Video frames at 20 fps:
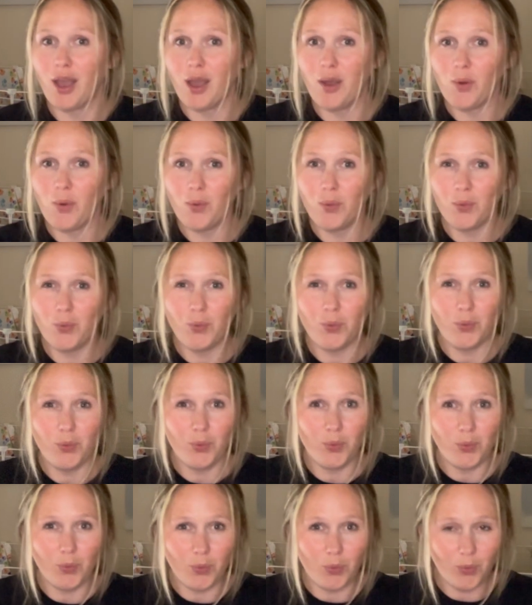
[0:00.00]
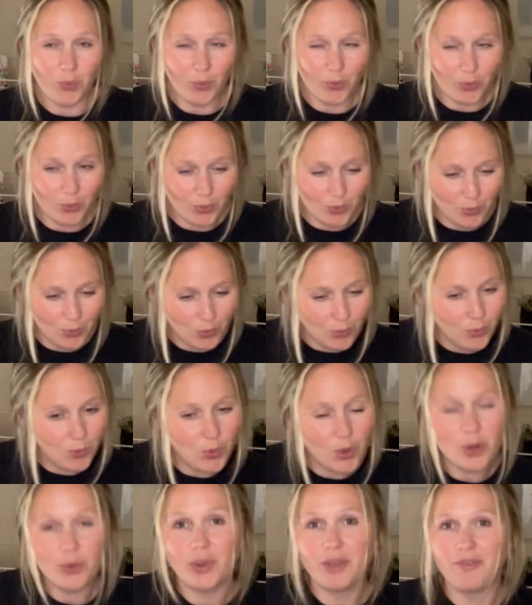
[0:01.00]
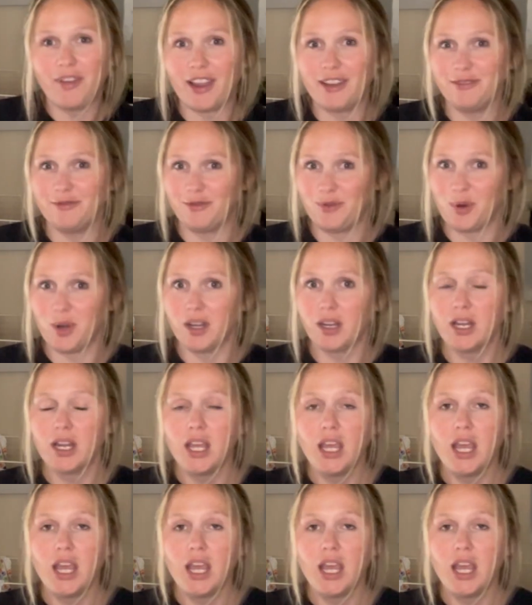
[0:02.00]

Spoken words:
what are we fighting for?